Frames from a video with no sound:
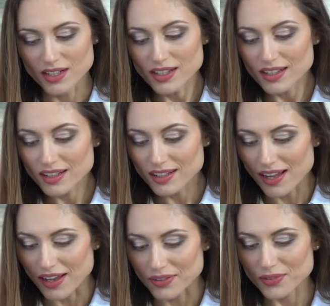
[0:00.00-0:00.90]
at a
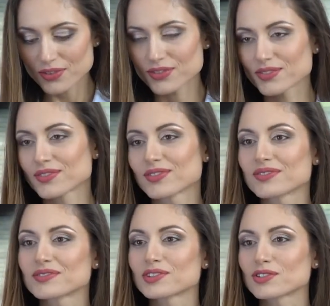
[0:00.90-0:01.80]
pre tax
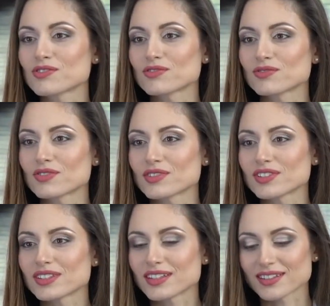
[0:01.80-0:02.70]
interest rates of
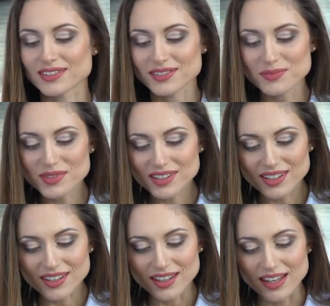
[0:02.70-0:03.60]
around 15 to
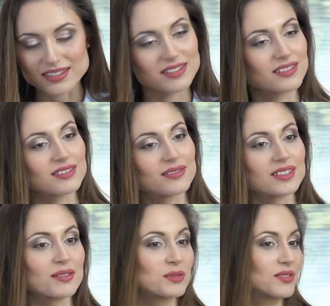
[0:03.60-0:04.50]
16%,
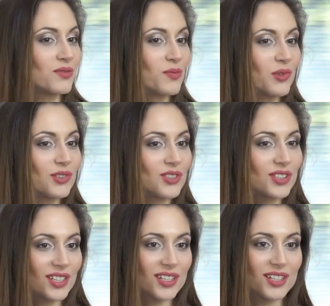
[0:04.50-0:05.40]
which sounds very
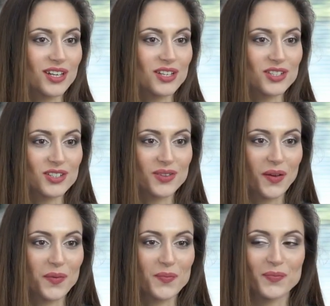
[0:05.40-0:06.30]
good.
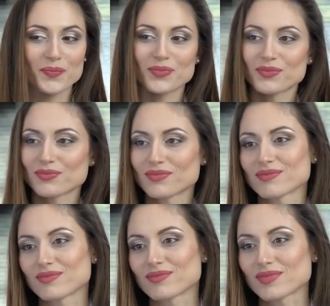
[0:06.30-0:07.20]
And
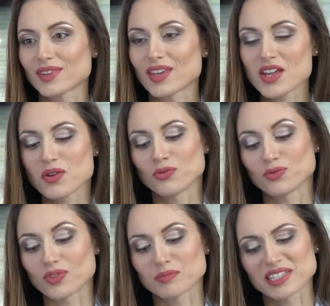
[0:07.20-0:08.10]
even stock
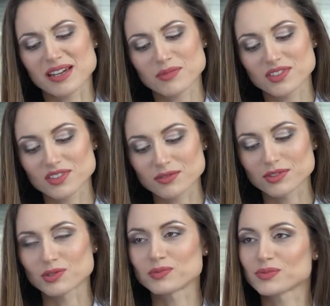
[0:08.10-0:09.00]
market probably could not match up to